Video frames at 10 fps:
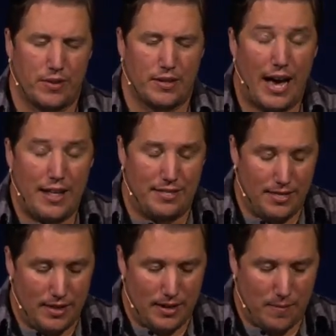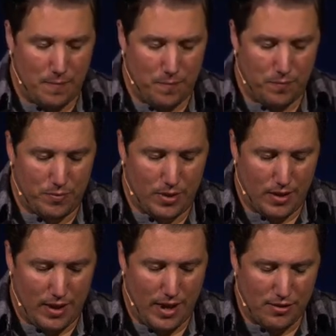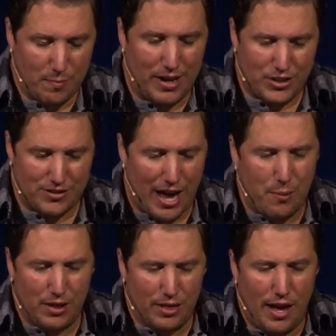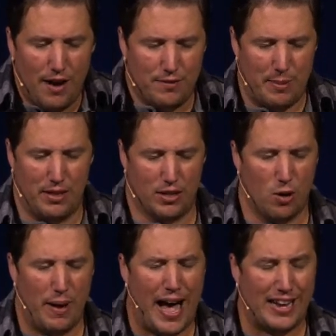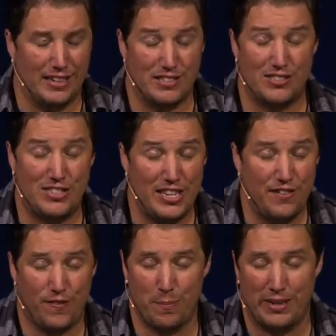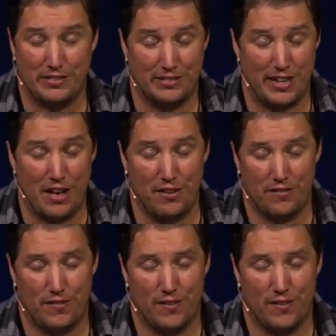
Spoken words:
God, as much as I would love to be able to go back and see for myself,